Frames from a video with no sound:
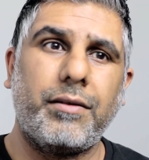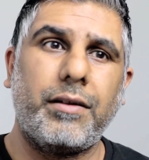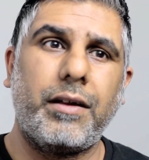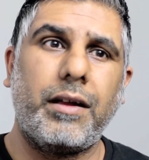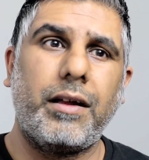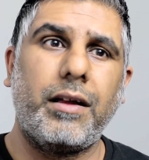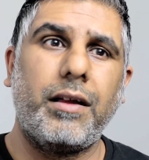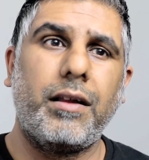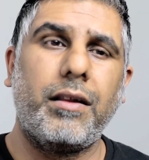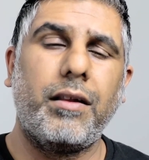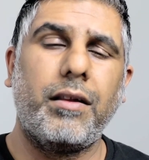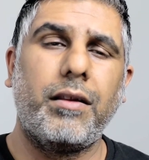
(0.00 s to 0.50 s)

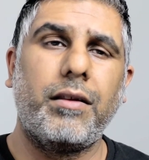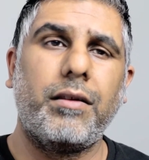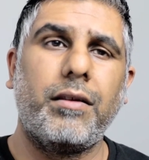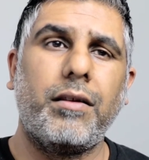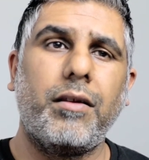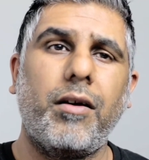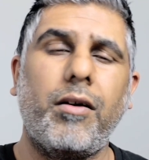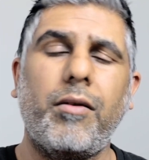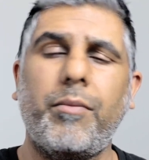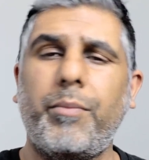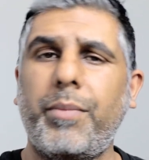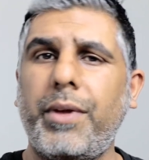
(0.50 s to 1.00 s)
A
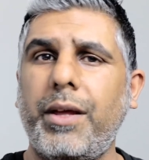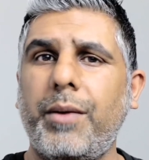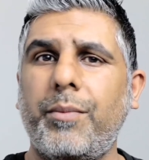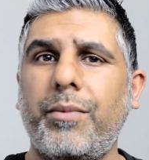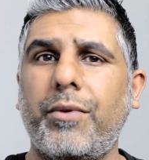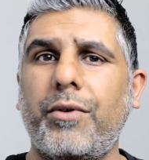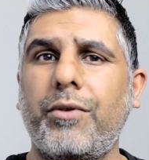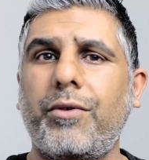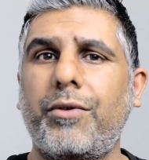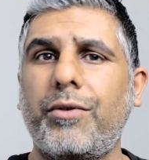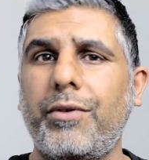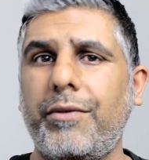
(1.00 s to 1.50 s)
lot of
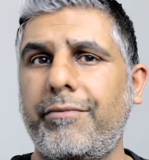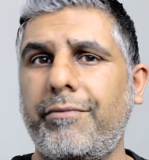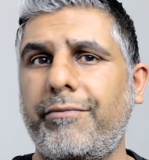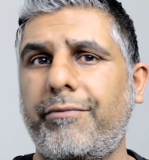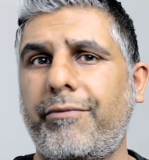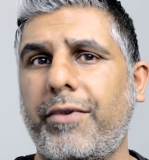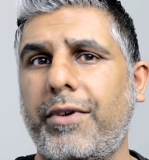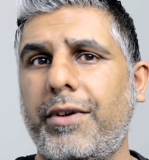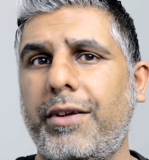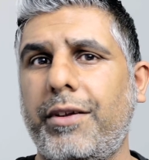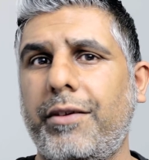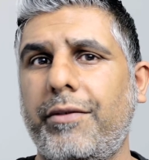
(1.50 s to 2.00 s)
people couldn't
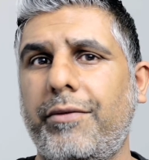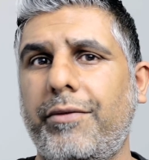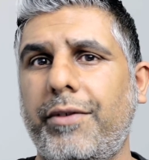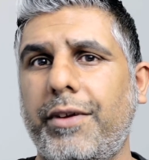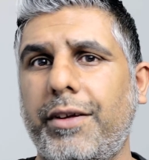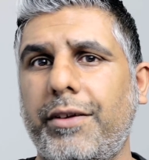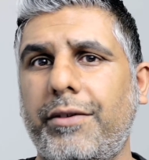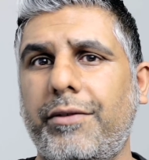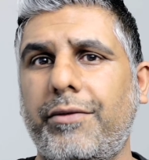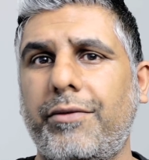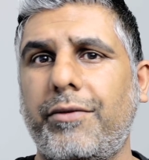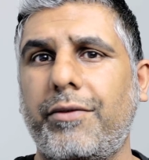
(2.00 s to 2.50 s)
find a
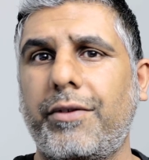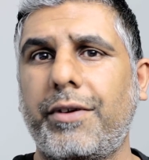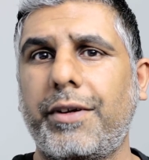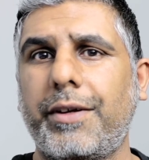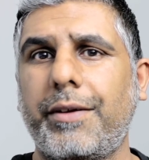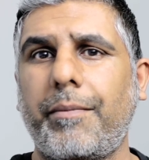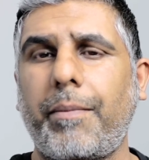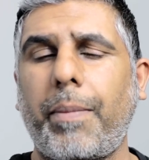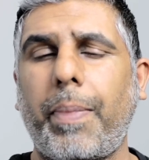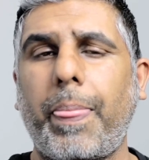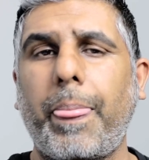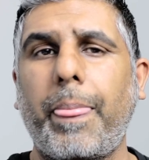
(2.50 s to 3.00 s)
fix for
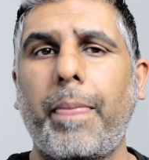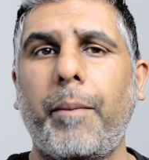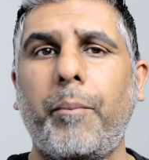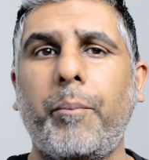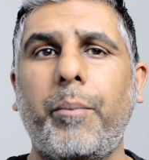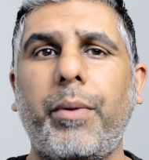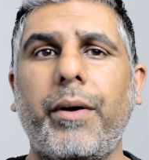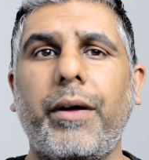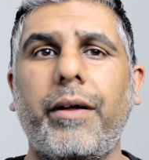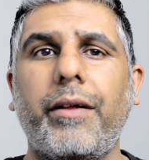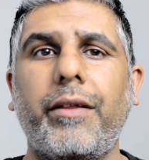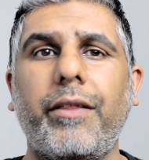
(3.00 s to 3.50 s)
it,
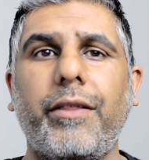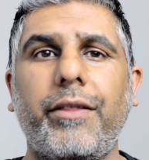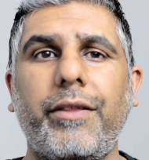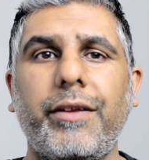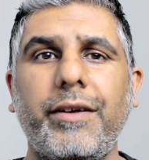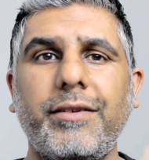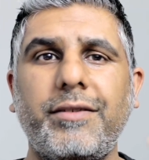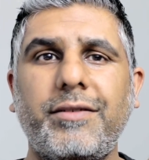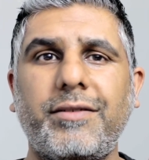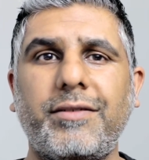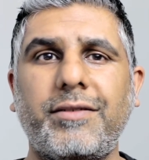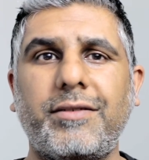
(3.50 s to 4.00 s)
but
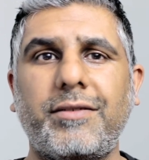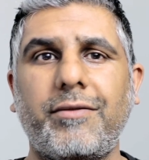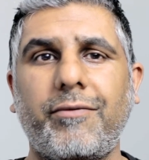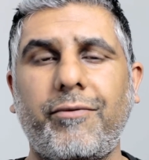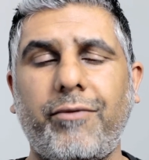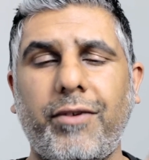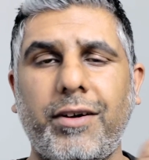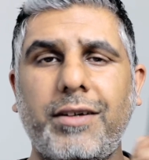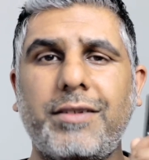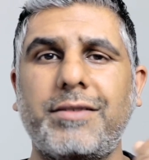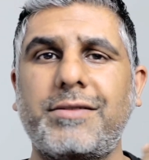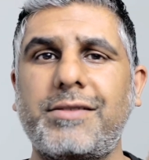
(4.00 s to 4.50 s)
this
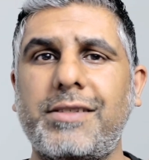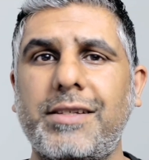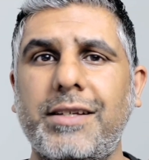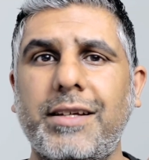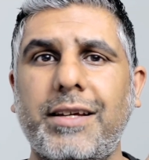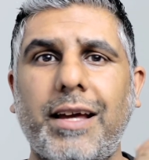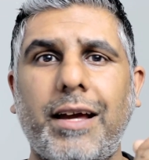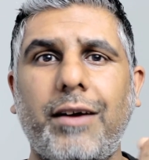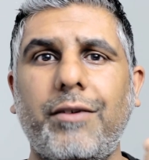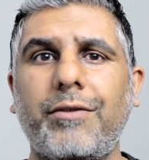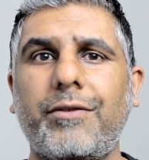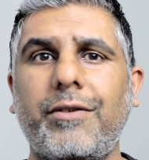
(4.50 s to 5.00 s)
Fire
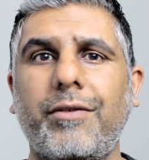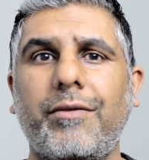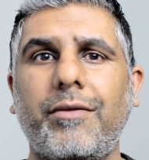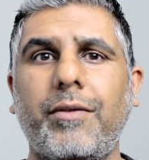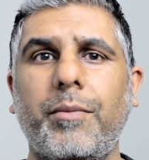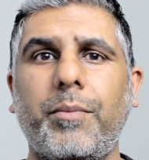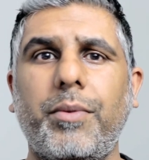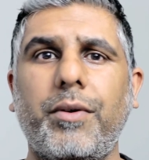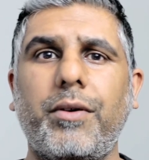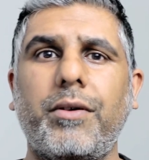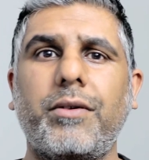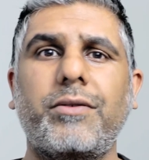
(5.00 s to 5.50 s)
Stick out of the
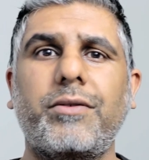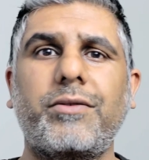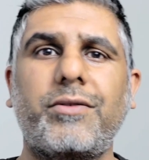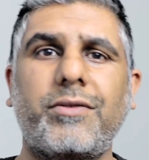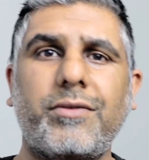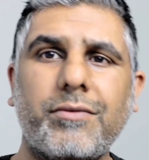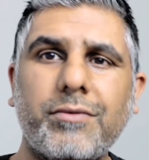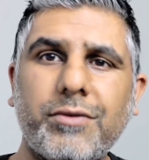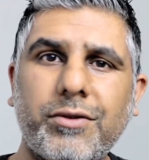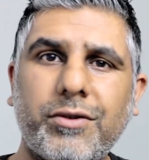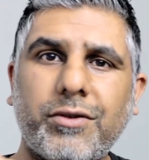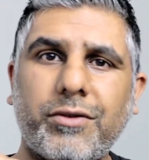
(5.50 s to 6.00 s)

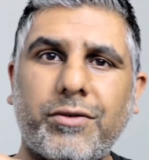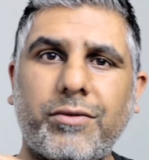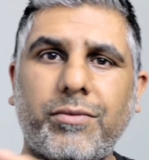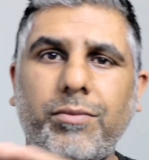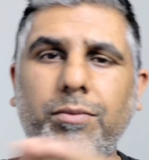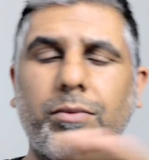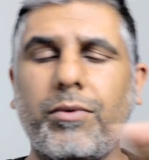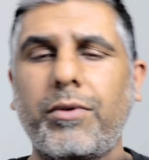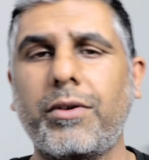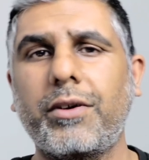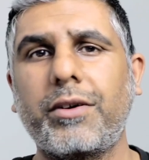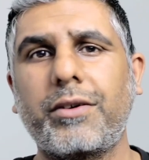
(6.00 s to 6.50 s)
box just
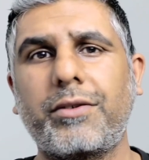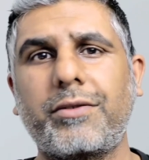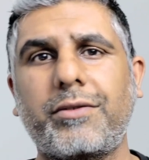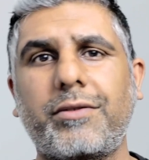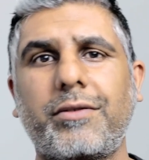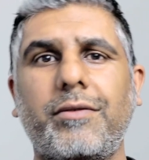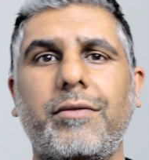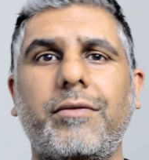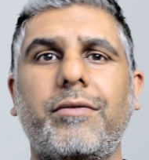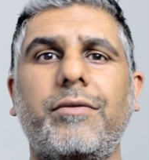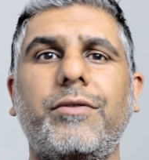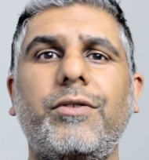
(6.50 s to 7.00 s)
works.
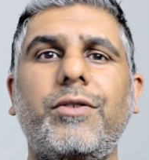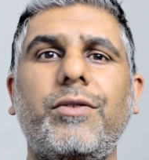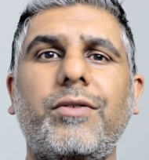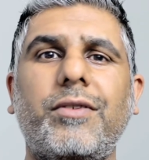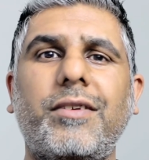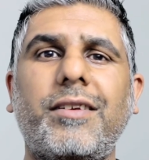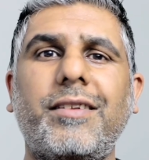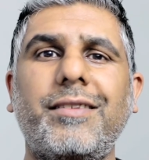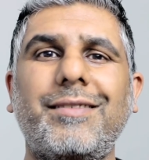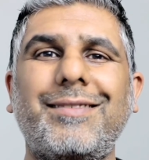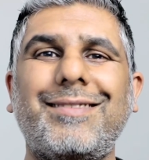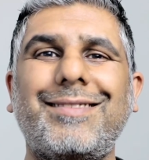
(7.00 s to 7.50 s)
You
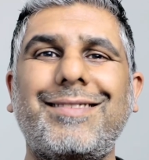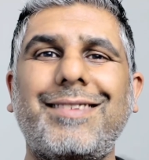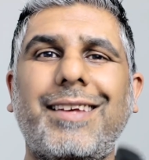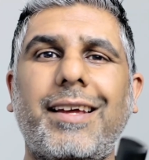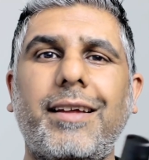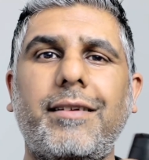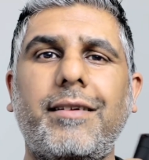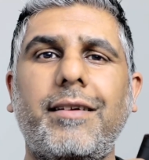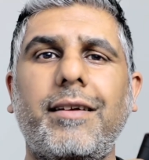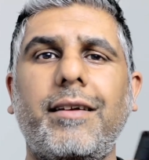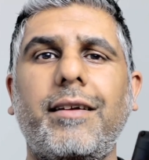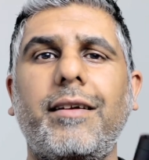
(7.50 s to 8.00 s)
can
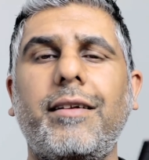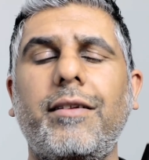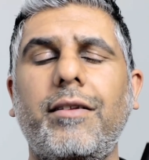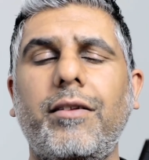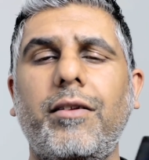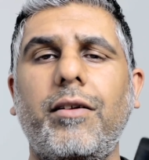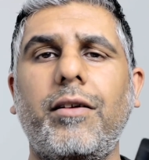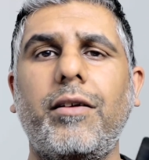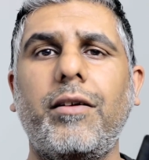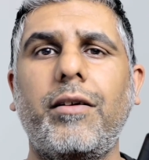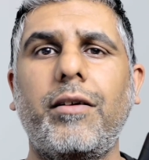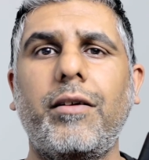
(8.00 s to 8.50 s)
set it in
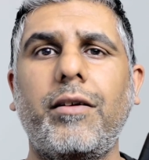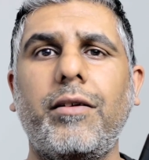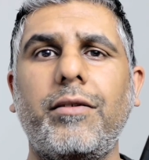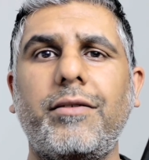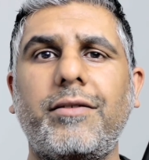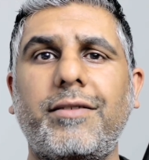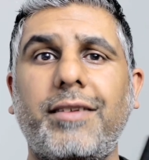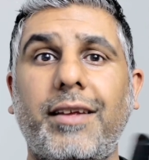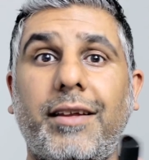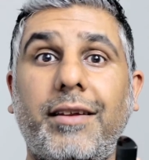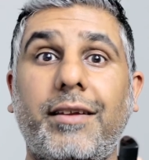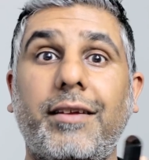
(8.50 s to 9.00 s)
the
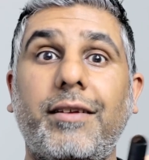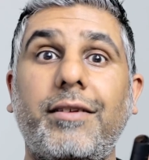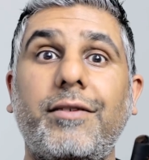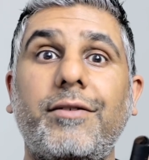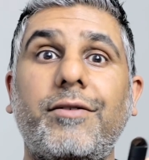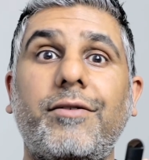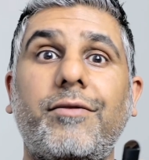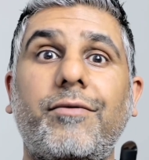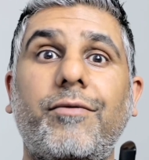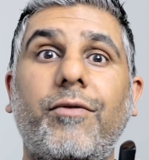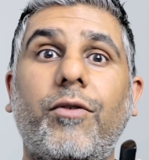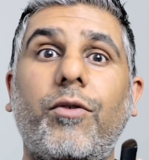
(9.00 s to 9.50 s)

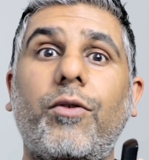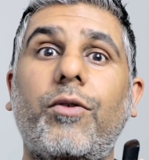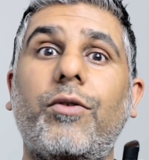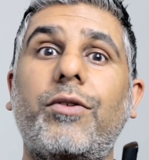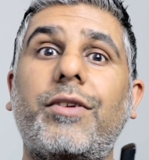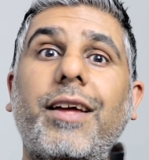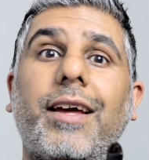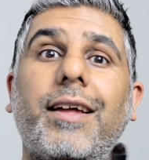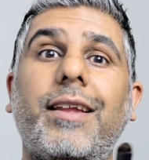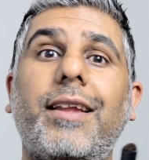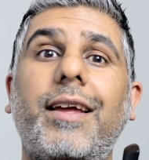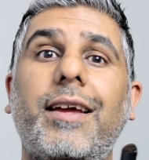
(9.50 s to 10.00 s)
settings for
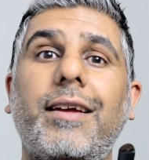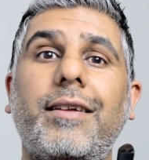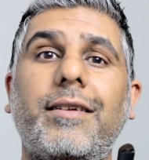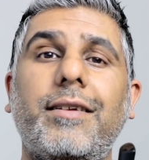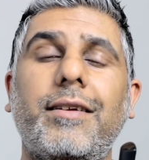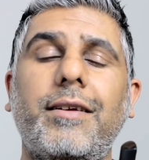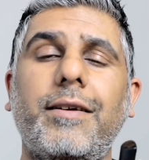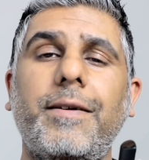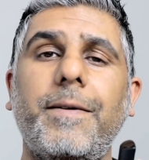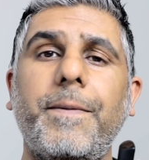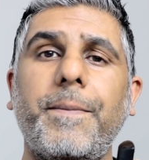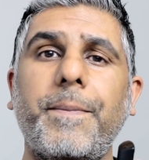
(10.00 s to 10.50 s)

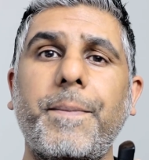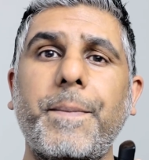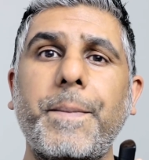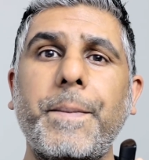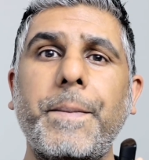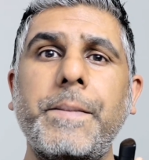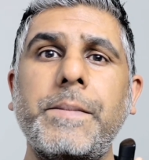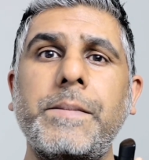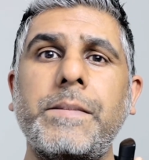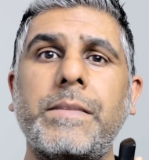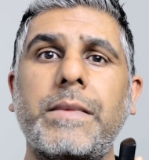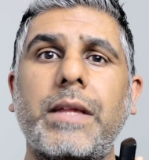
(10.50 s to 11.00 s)
1080
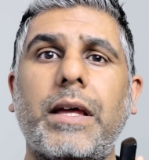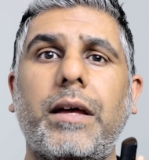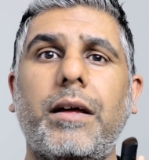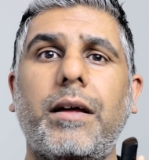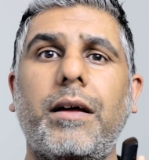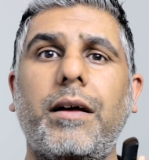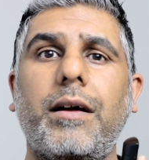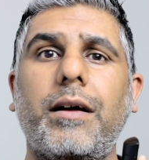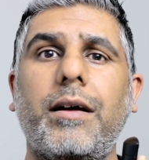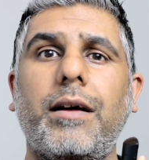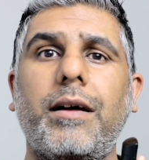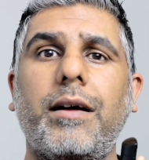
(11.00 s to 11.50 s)

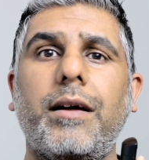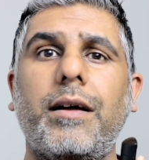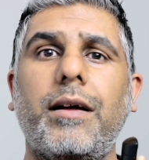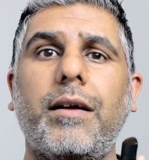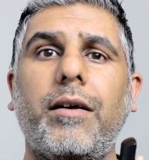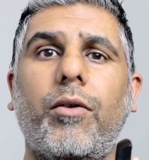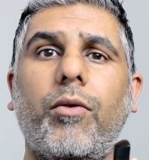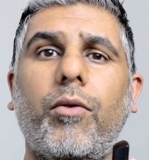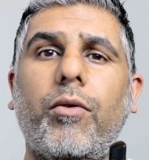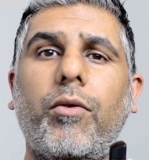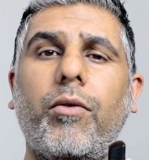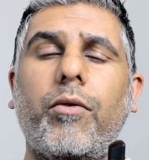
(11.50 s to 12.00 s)

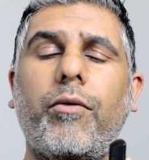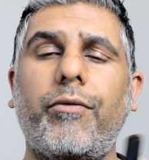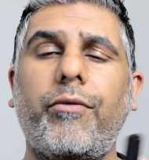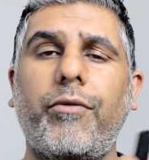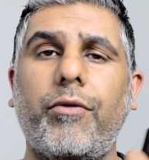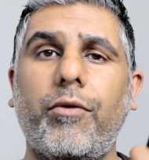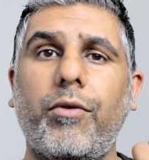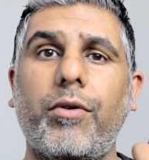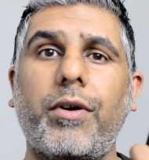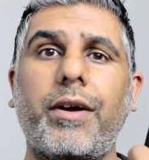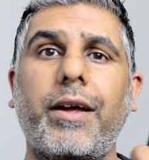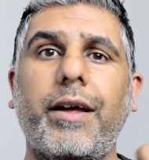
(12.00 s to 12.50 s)
or
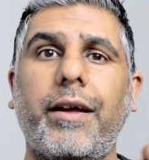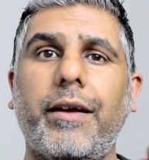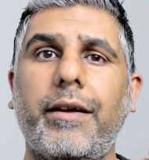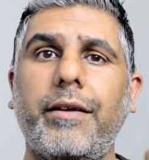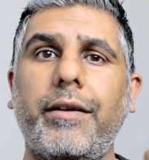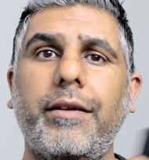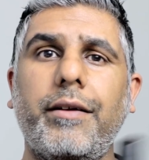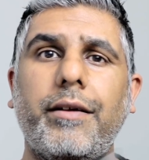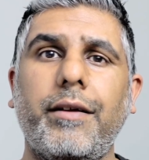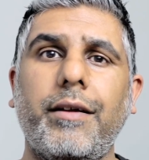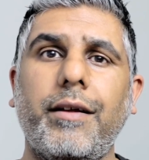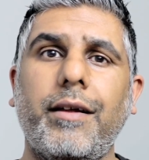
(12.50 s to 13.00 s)

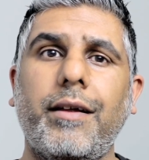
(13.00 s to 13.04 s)
4K.